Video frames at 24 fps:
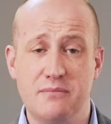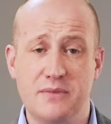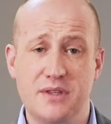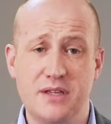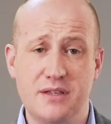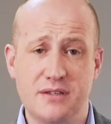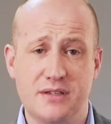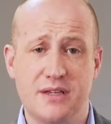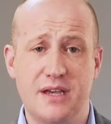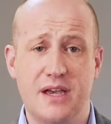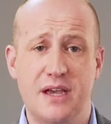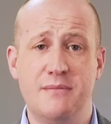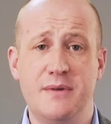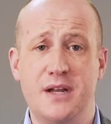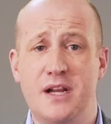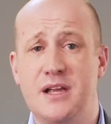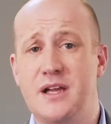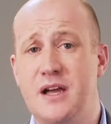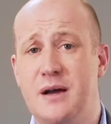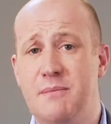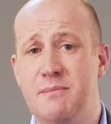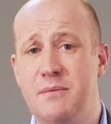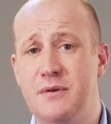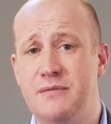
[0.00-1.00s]
this came in a
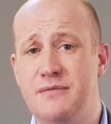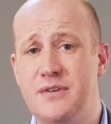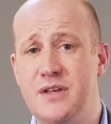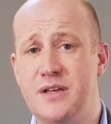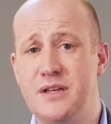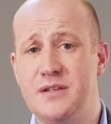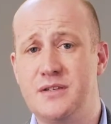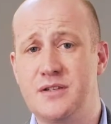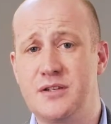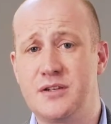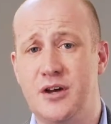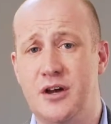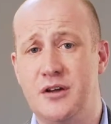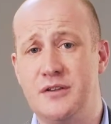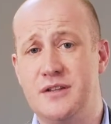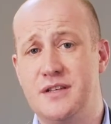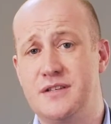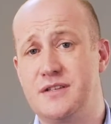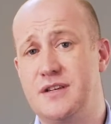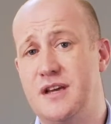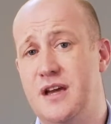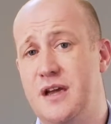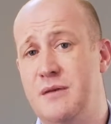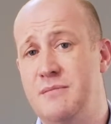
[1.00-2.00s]
couple of years ago.
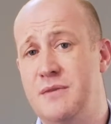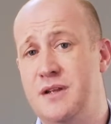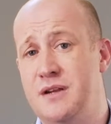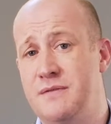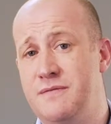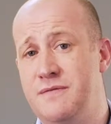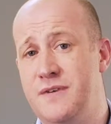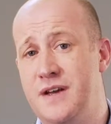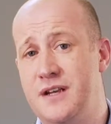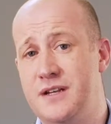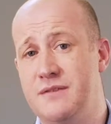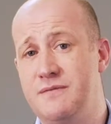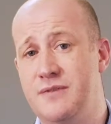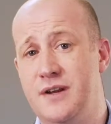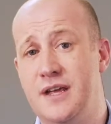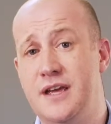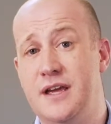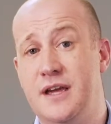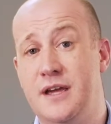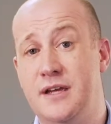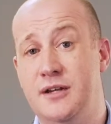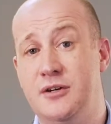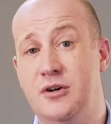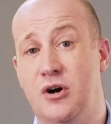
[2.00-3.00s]
This came in
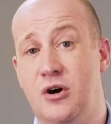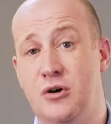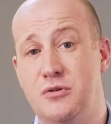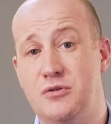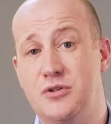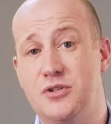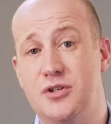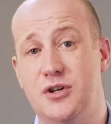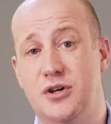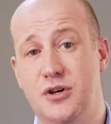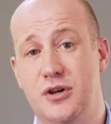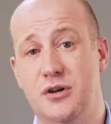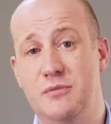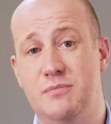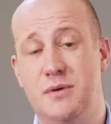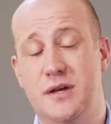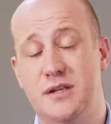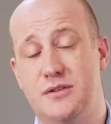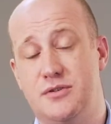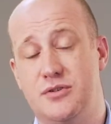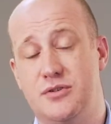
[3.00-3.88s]
effectively in October